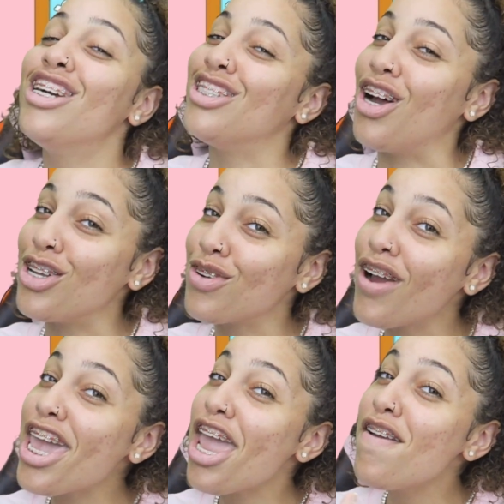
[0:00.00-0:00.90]
It's was
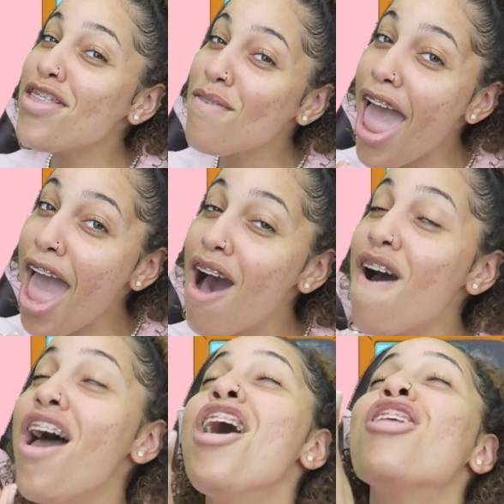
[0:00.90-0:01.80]
right here as
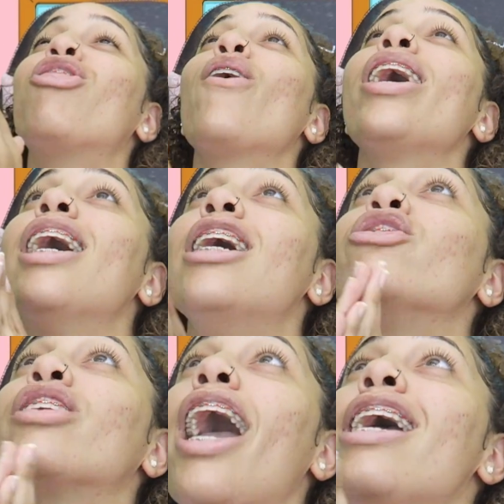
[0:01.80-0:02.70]
well.
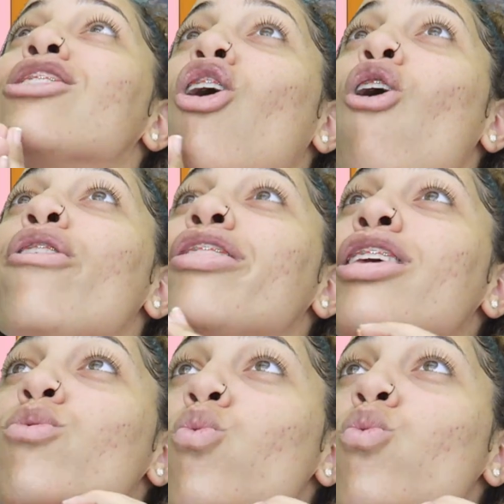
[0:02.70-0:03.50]
300k is on the